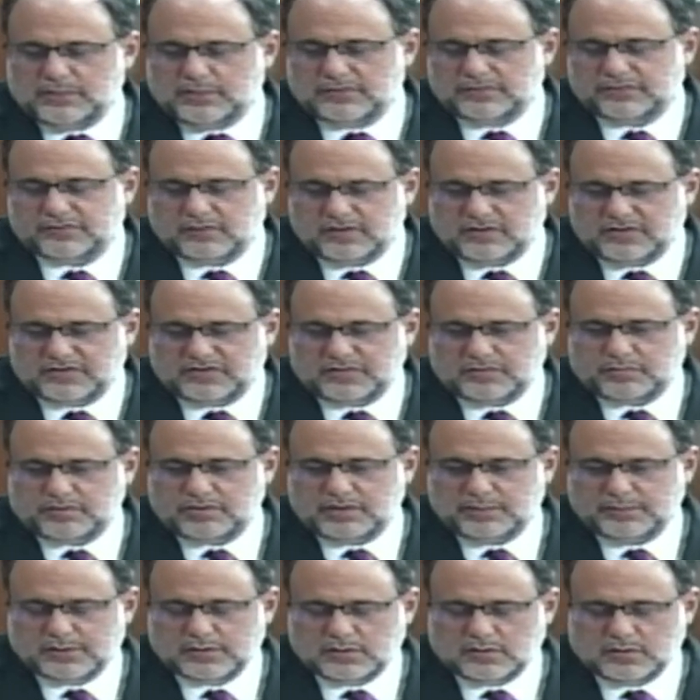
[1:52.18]
the Supreme
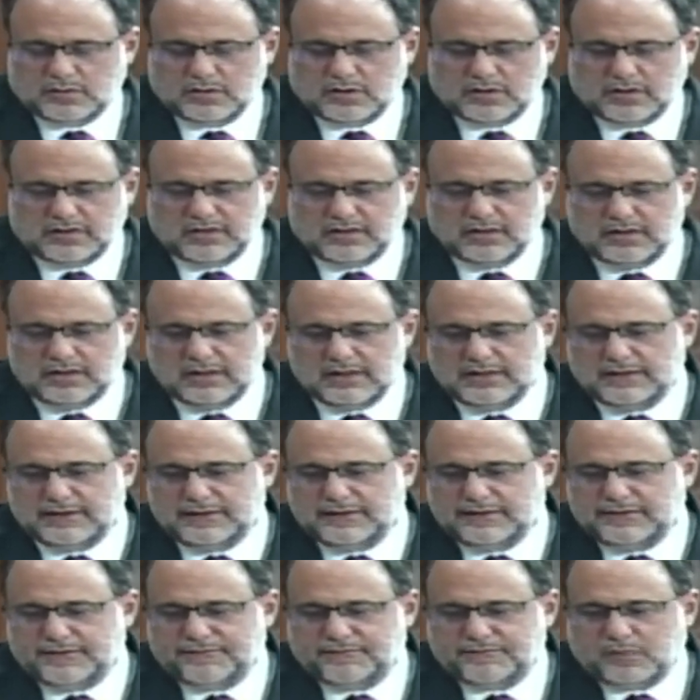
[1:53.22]
Court,
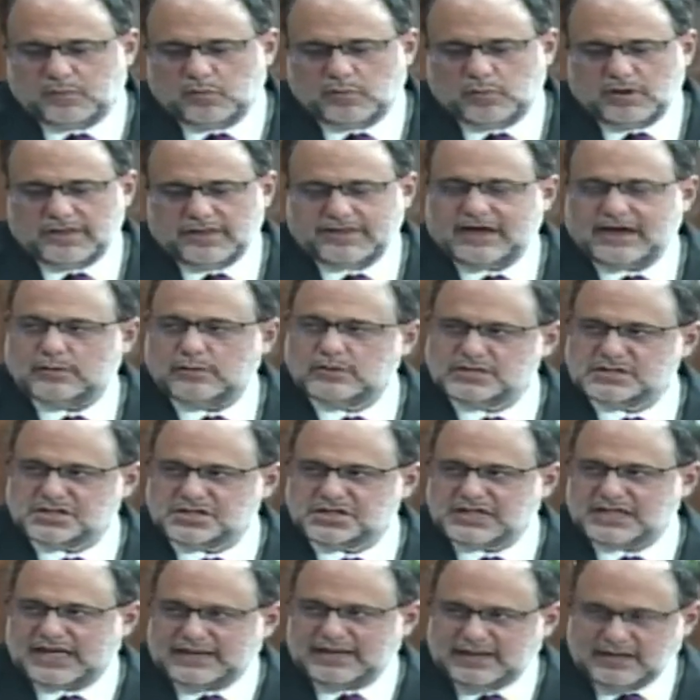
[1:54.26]
where that was
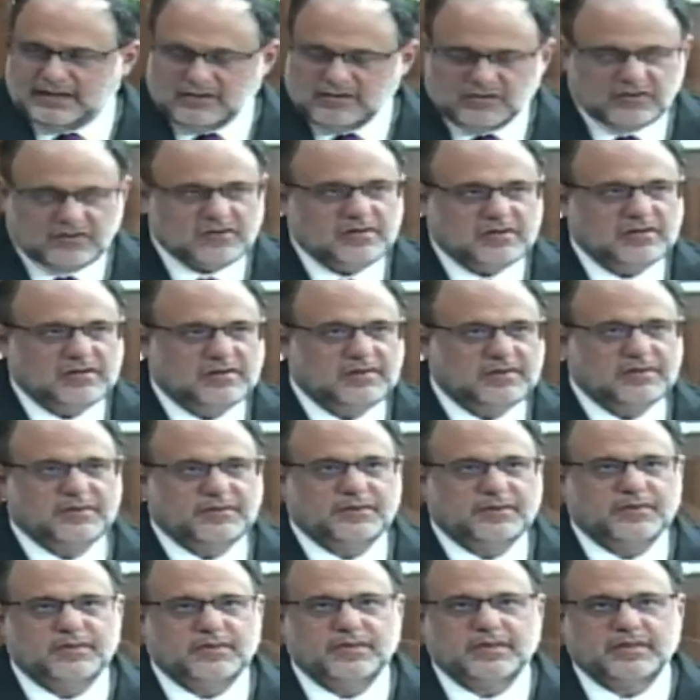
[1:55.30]
challenged,
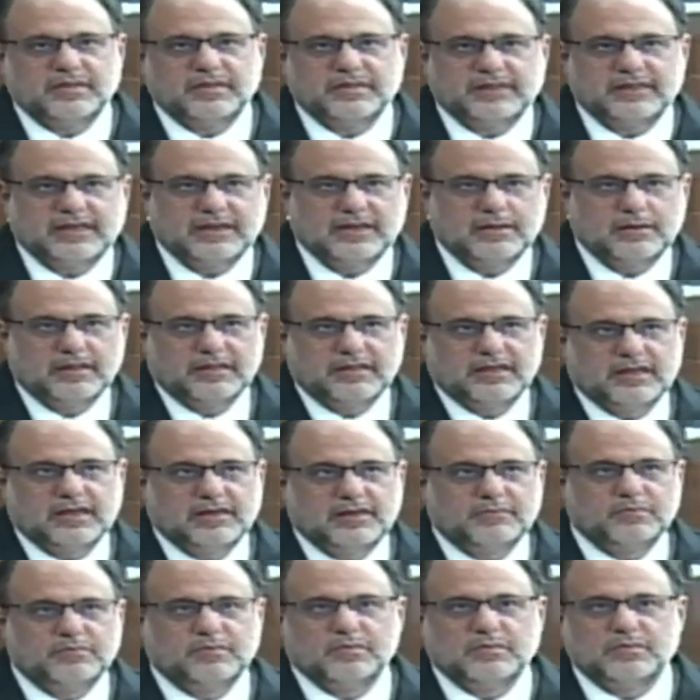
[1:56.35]

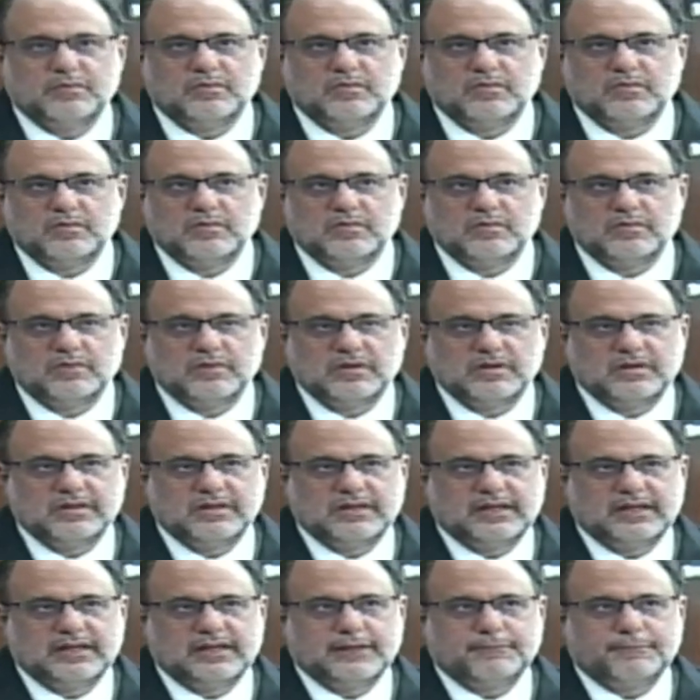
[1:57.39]

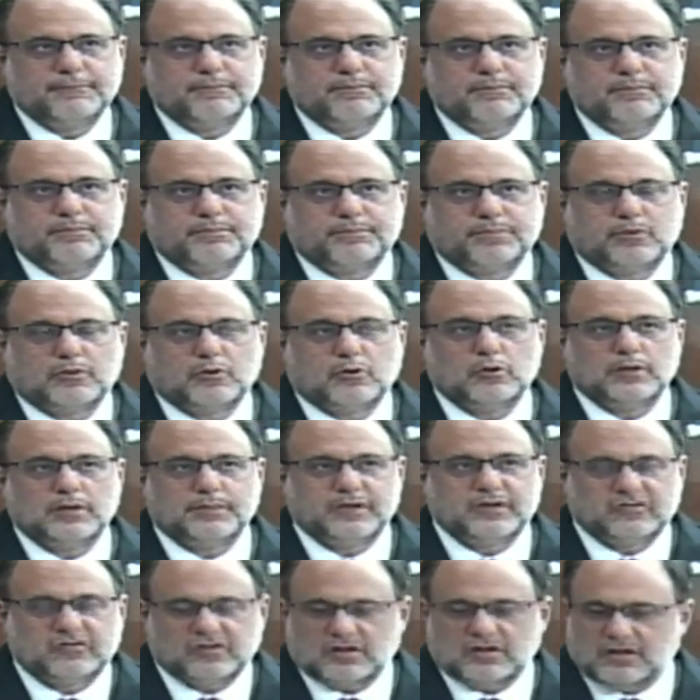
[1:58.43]
the
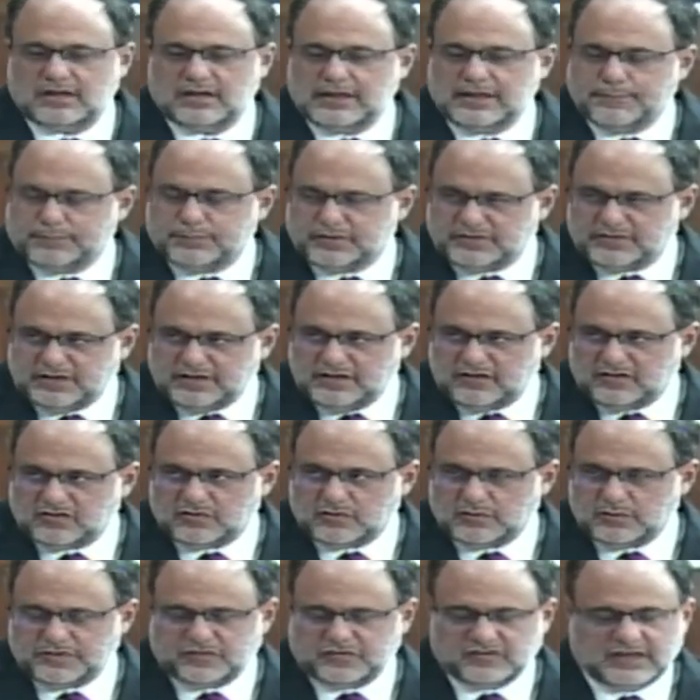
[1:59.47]
prohibition on importation was
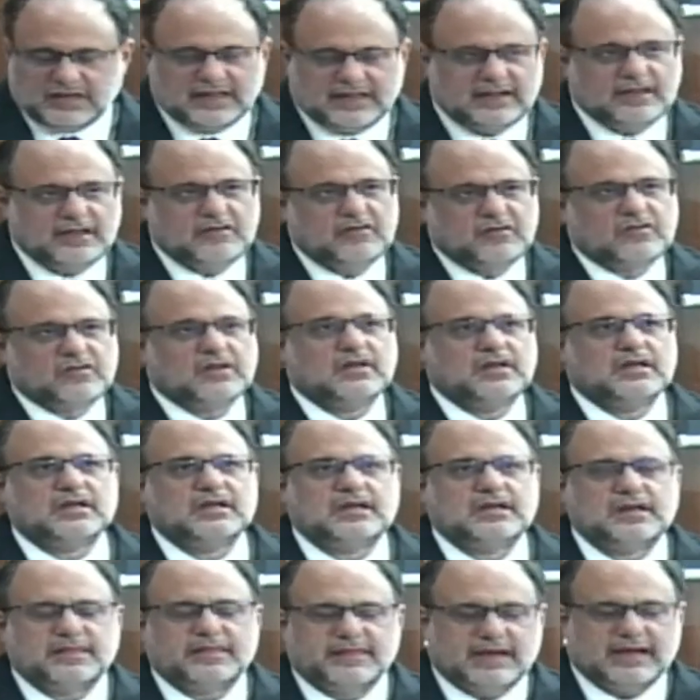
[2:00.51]
challenged.
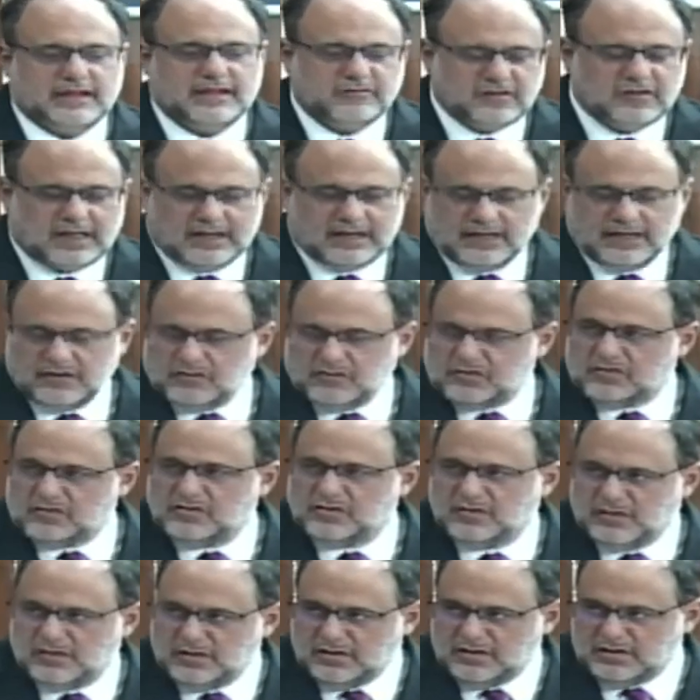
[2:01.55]
That challenge
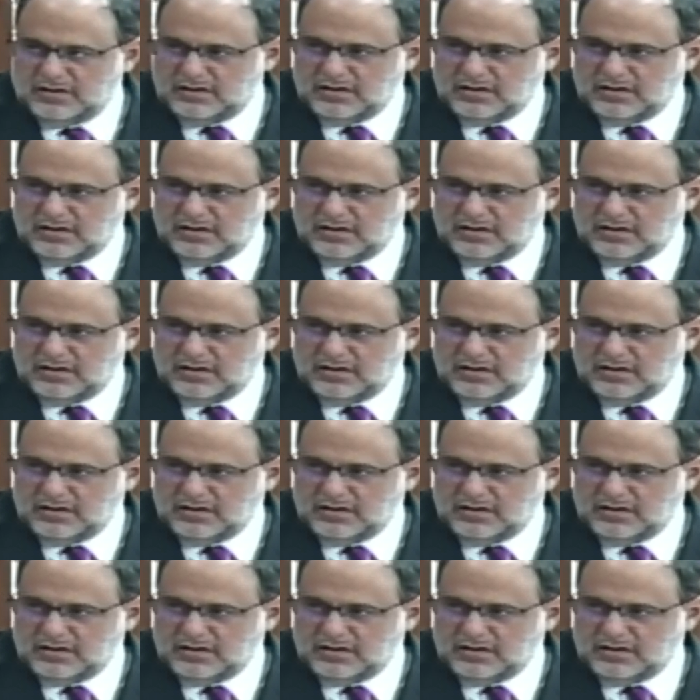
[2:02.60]
did not